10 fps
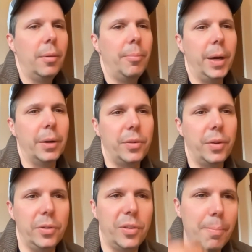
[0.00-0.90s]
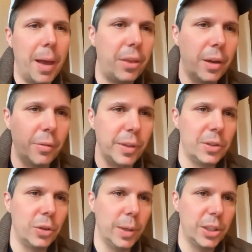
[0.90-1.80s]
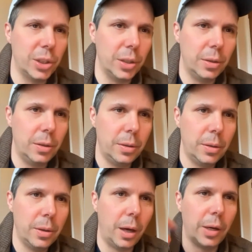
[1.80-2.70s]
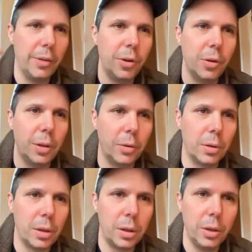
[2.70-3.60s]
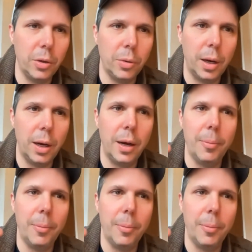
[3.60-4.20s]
Bergson's method of intuition. I'll give you a little clue.